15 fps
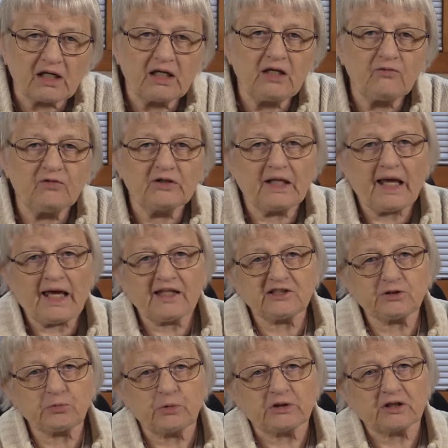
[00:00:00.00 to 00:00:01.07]
Even
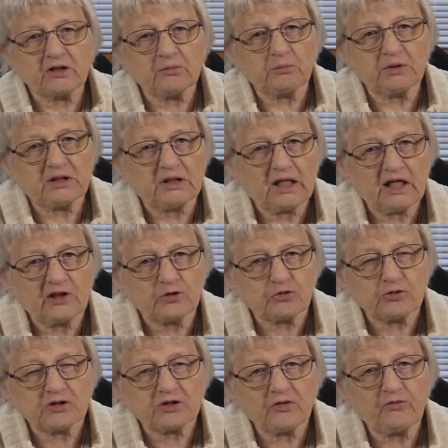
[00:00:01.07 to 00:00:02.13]
aspirin can be
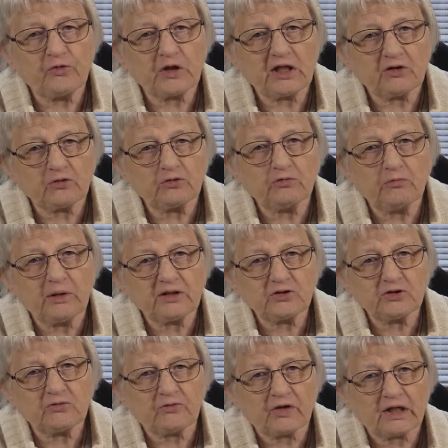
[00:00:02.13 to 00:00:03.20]
dangerous if you get too
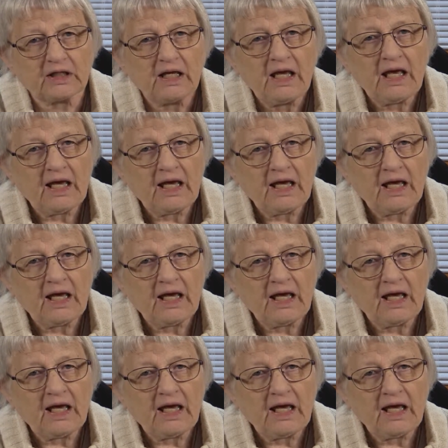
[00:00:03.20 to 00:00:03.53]
much of it.